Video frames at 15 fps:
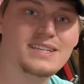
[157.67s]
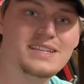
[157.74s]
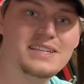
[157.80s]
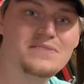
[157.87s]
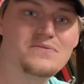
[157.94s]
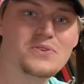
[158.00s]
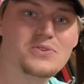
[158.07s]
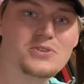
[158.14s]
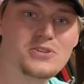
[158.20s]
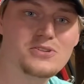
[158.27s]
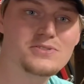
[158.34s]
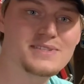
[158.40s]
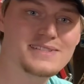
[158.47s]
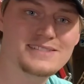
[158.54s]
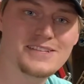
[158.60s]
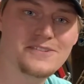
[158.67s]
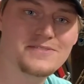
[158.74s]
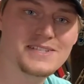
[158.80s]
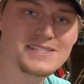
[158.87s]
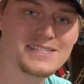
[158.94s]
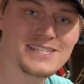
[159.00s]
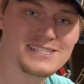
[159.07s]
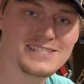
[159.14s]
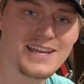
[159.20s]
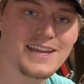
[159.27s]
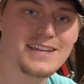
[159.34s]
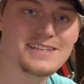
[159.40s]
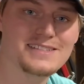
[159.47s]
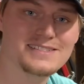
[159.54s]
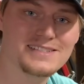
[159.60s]
If you use a 76 to
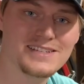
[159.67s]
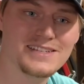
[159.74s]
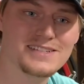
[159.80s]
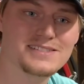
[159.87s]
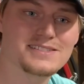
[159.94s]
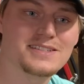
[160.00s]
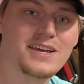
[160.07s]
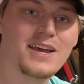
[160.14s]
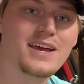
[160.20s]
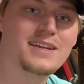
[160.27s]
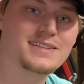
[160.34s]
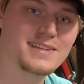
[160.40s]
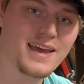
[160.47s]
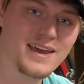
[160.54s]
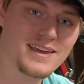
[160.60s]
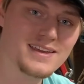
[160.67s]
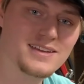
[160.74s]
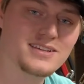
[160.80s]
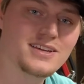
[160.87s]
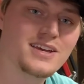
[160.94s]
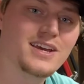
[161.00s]
86 tank,